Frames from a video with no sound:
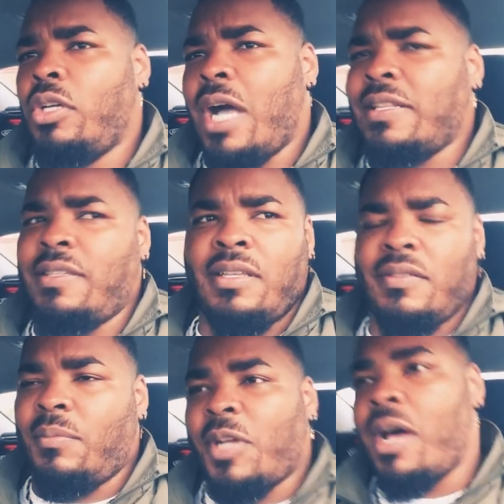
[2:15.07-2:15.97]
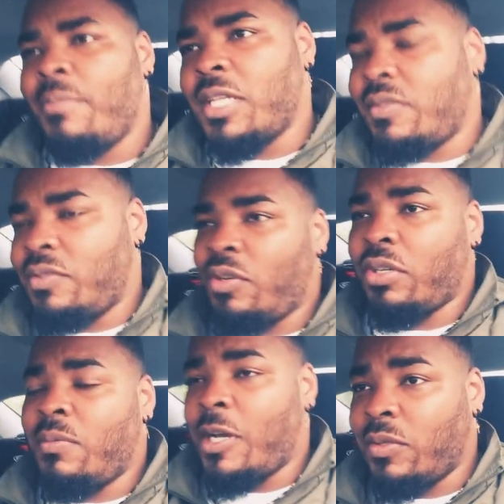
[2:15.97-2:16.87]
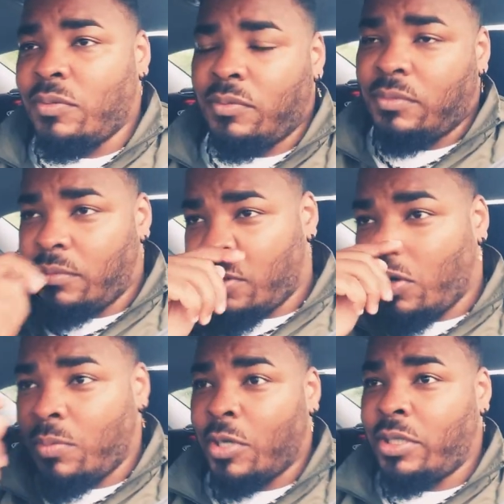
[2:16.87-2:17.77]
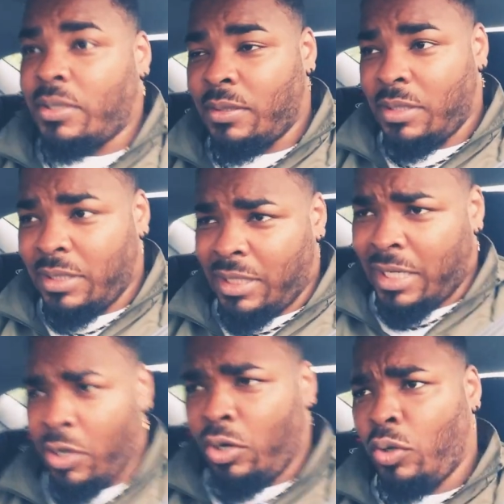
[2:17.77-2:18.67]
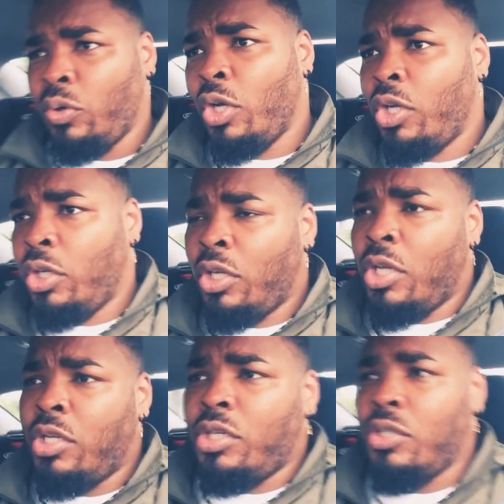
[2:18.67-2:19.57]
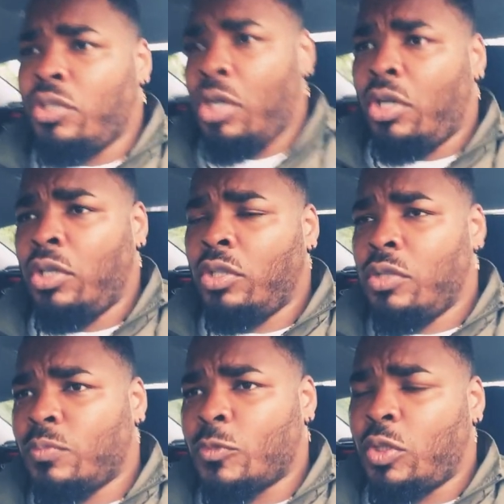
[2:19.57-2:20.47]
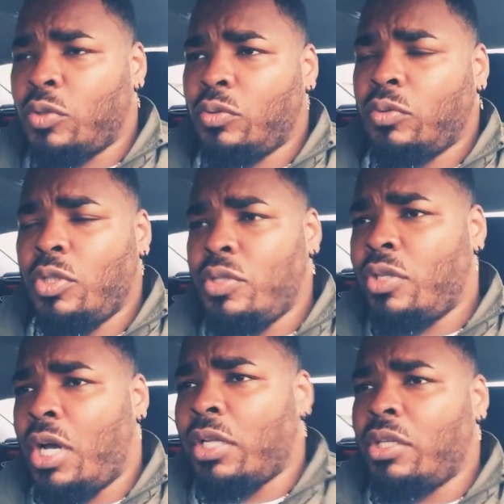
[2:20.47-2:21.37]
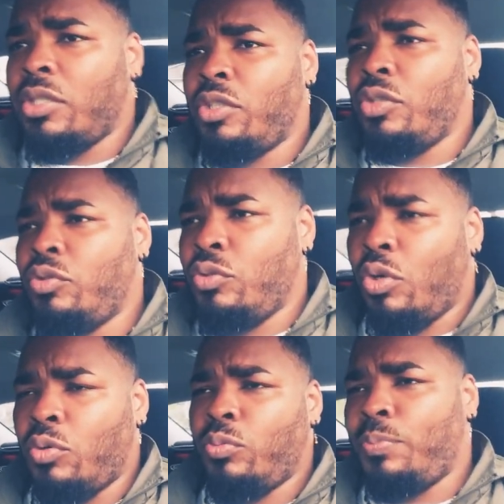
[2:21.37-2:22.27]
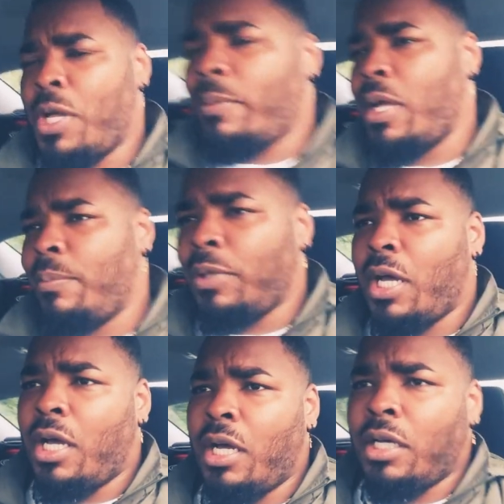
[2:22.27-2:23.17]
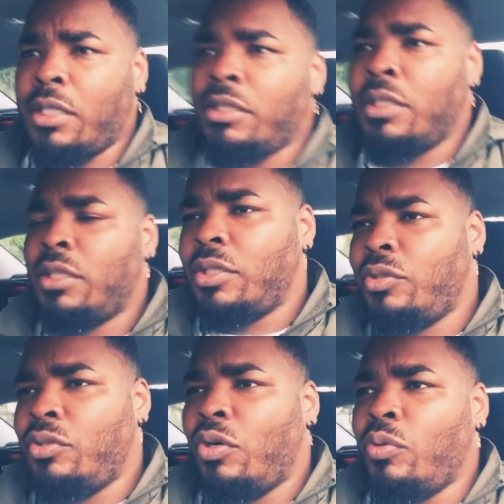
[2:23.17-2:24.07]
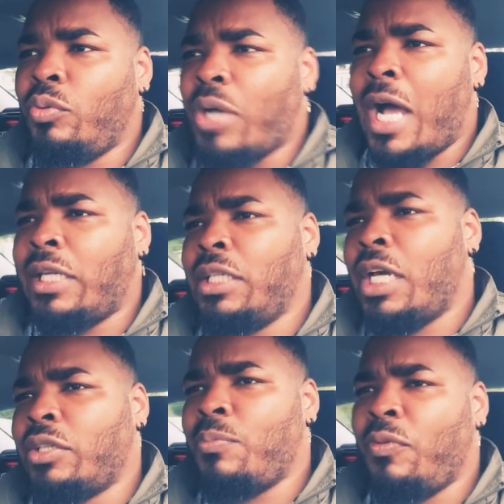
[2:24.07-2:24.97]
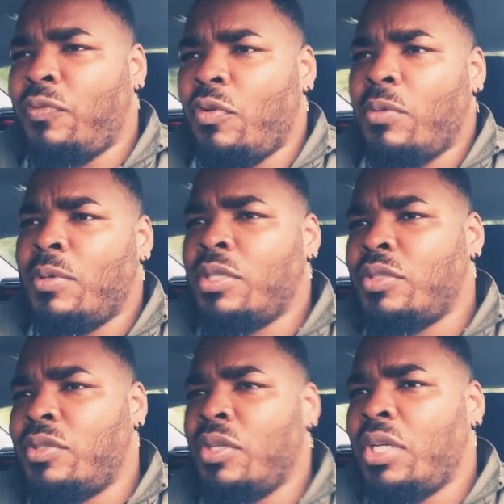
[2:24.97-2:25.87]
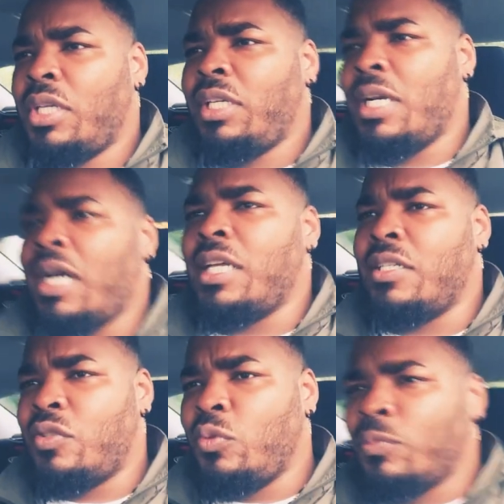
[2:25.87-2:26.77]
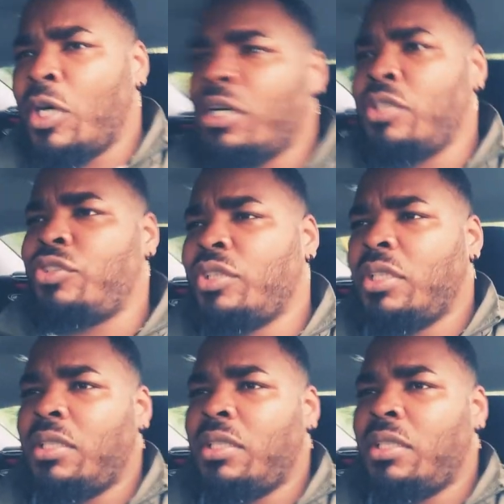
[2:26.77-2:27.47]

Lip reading: I seen some comments talking about Colbert, like, oh, he's not, you know, blah, blah, blah, and, you know, I didn't like the performance, he got hit too much.